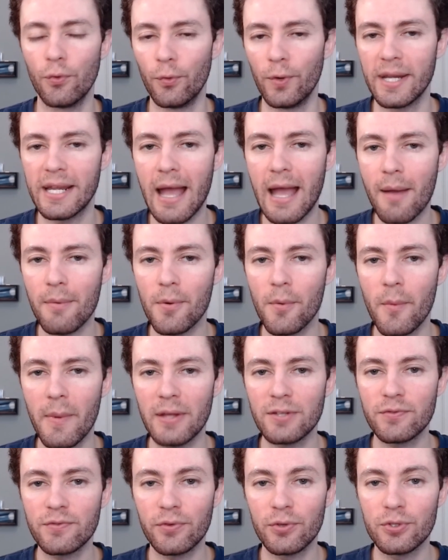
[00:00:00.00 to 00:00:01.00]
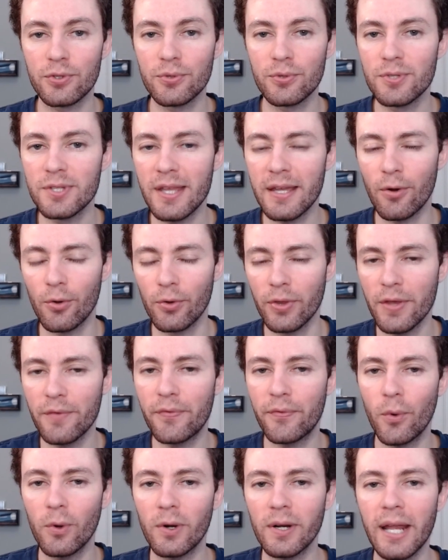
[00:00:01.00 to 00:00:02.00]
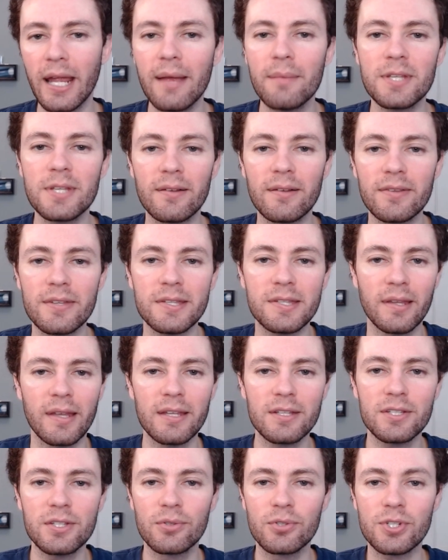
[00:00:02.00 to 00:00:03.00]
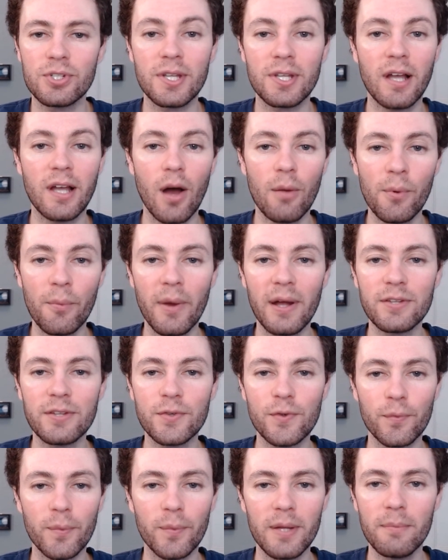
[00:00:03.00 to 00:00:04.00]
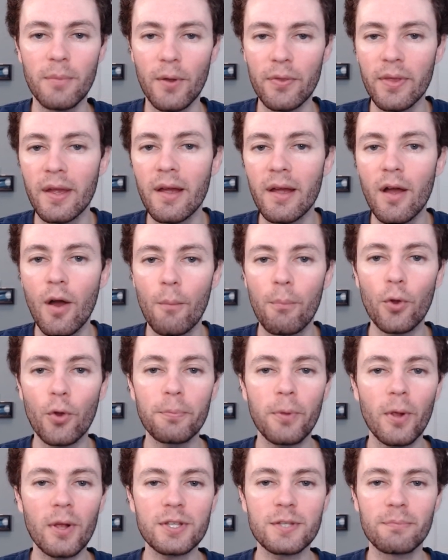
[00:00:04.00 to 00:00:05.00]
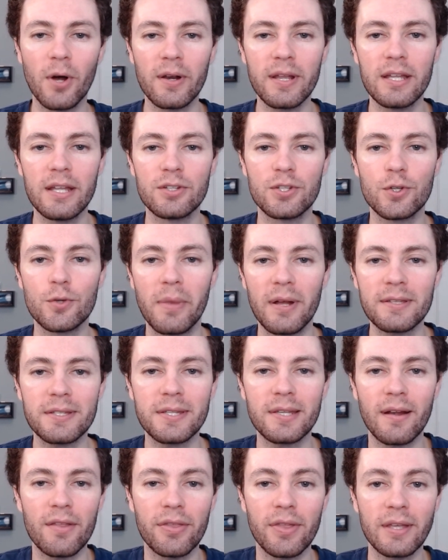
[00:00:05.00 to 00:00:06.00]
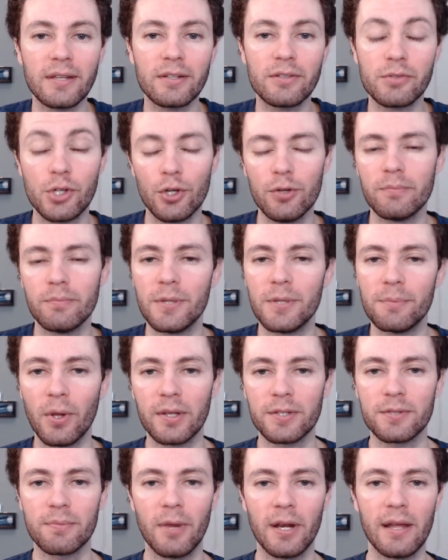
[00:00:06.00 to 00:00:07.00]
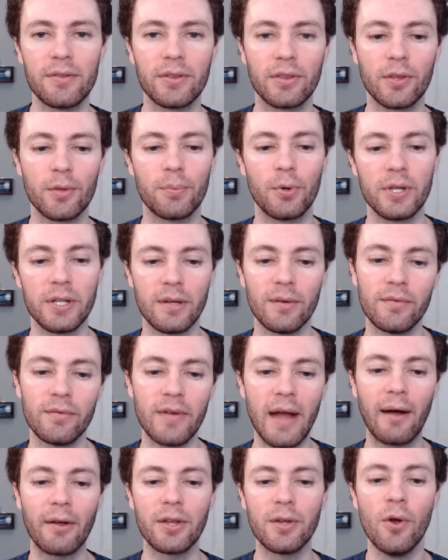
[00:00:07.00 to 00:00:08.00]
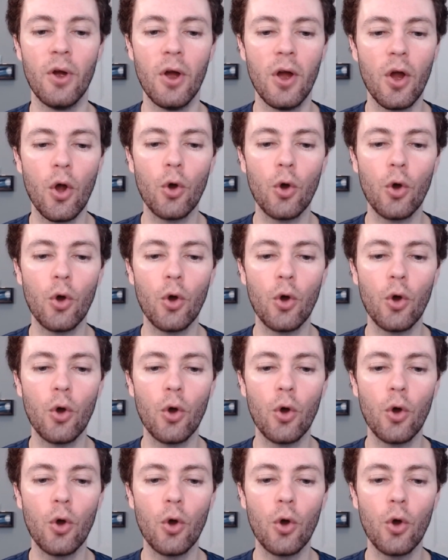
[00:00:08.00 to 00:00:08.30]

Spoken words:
recapping my bets for Tuesday, only four games on the slate, so just a couple bets for me, but both plus money and two bets that I think shouldn't be plus money. I think they're pretty good value.